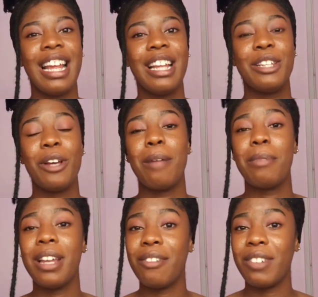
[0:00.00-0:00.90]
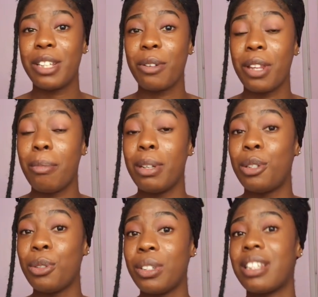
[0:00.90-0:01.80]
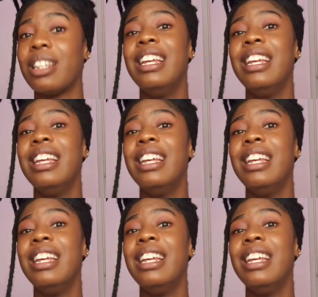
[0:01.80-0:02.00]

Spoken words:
So I'm there reversing without my shoes.